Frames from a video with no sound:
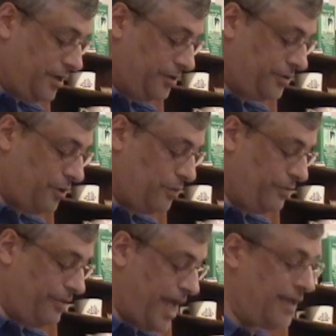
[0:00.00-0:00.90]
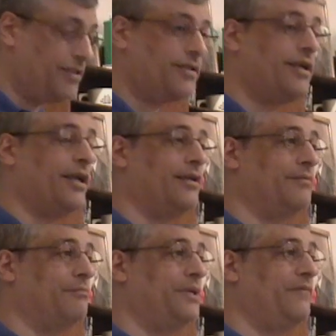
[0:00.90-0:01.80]
So that
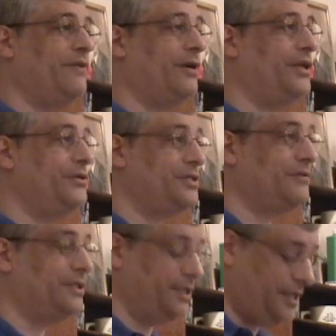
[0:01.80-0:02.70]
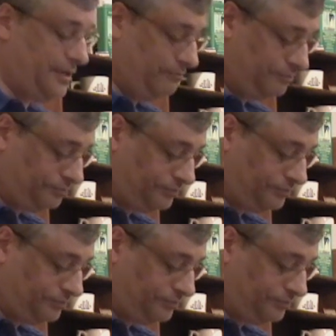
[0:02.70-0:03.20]
can be very useful indeed.